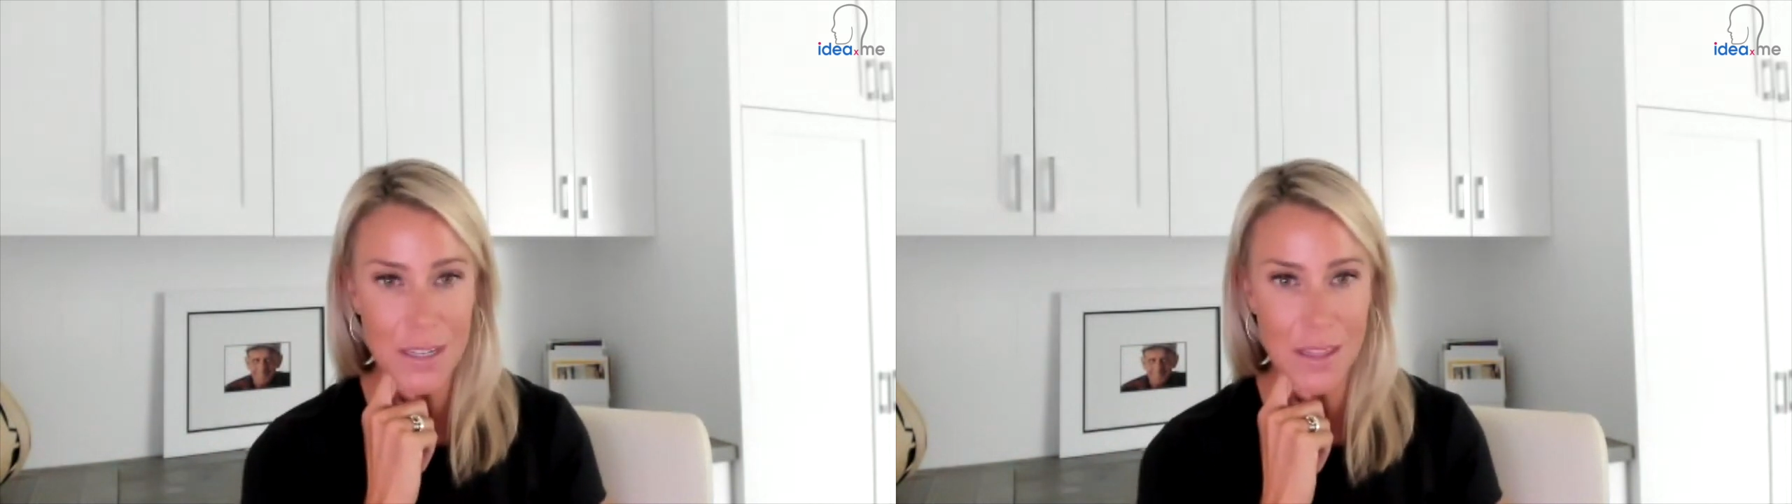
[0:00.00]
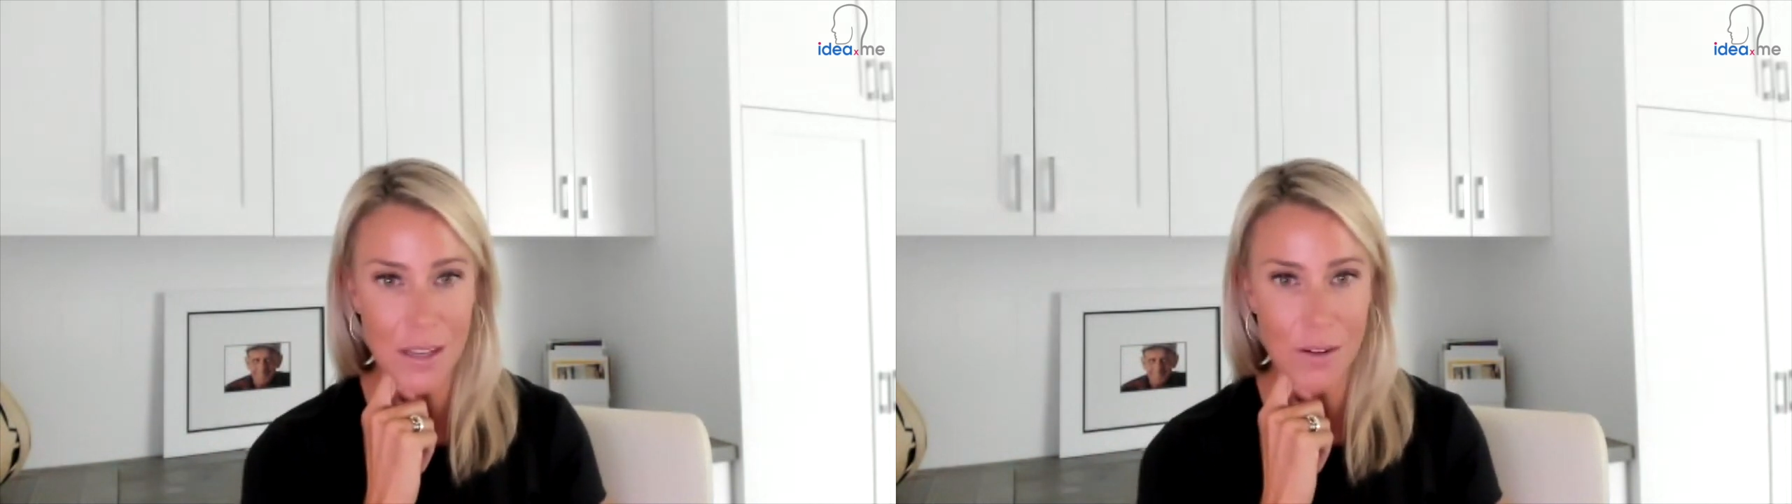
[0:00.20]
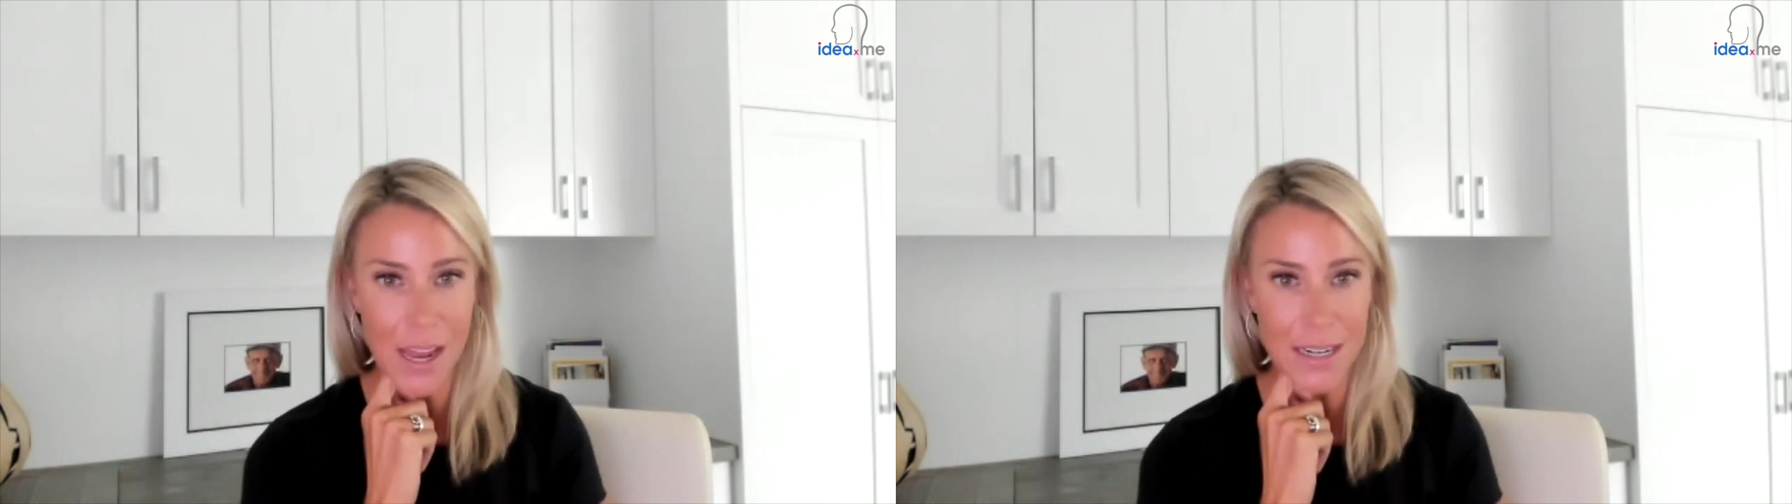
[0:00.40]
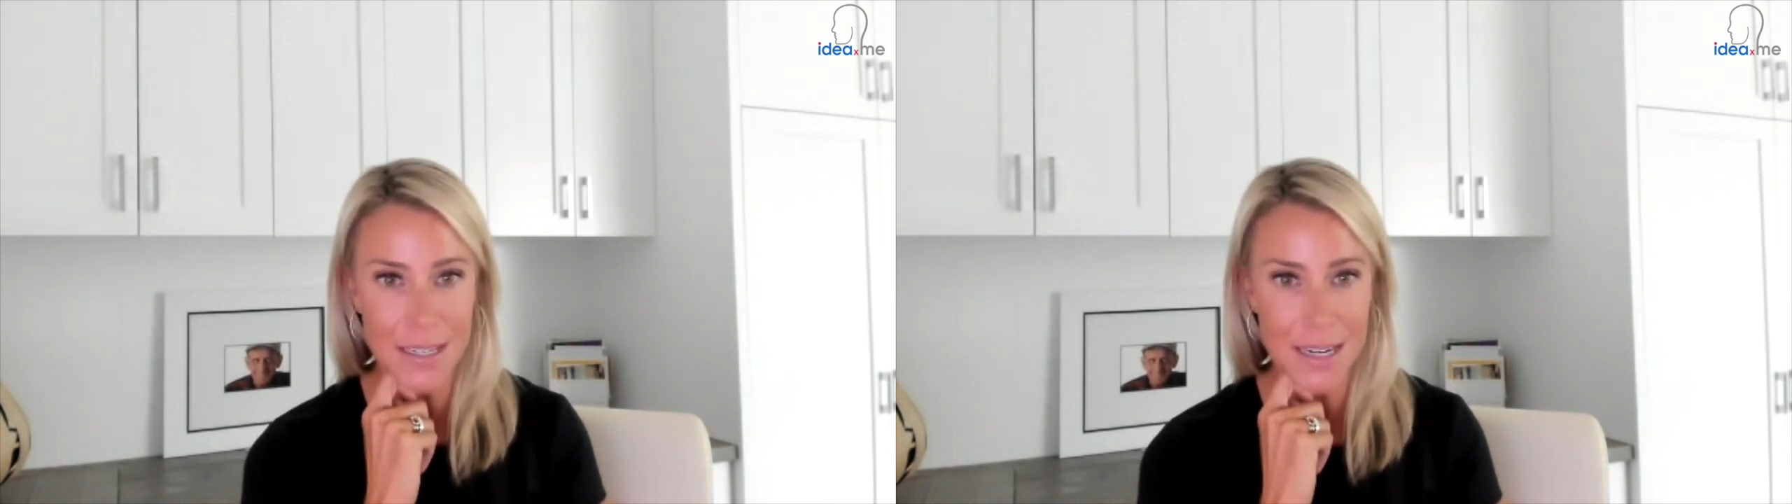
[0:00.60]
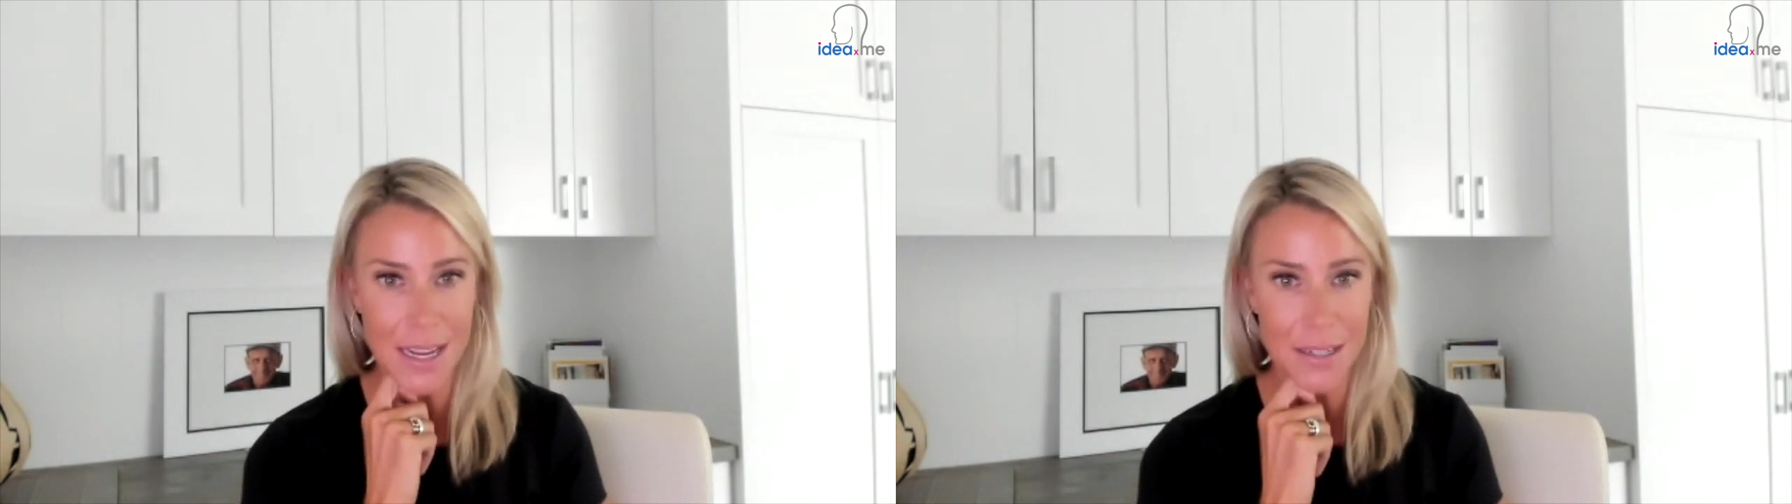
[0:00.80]
in the United
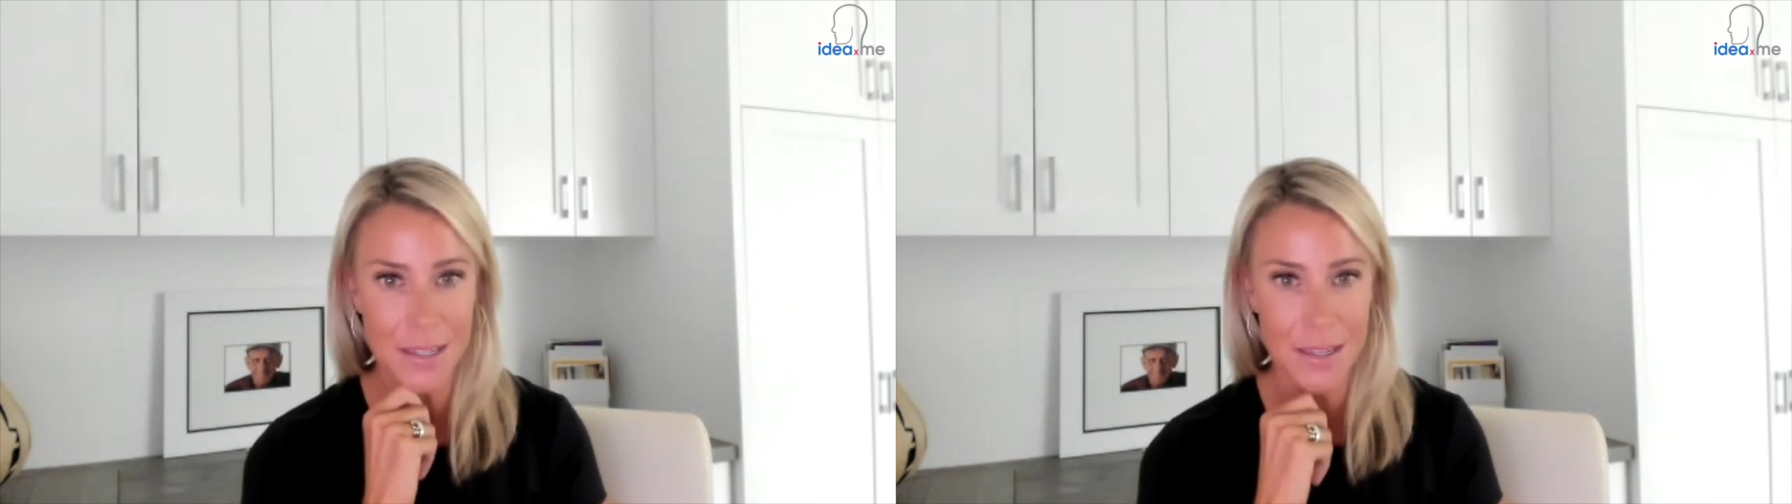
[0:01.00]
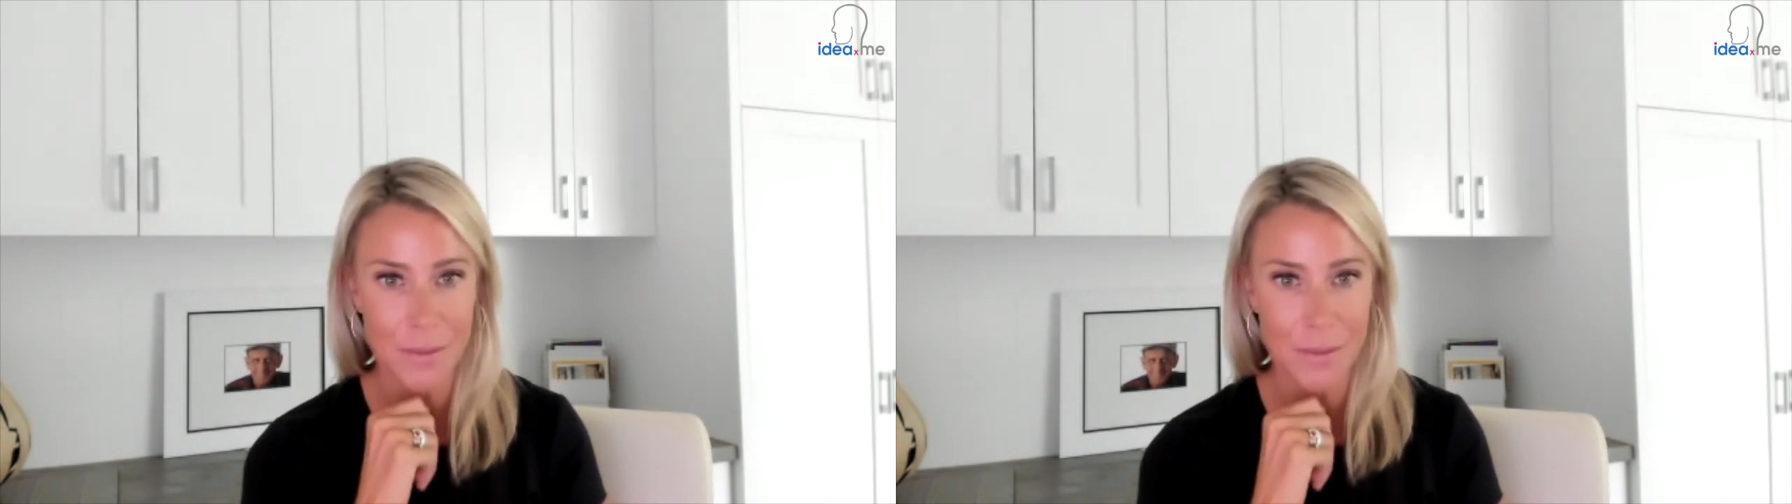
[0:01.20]
States.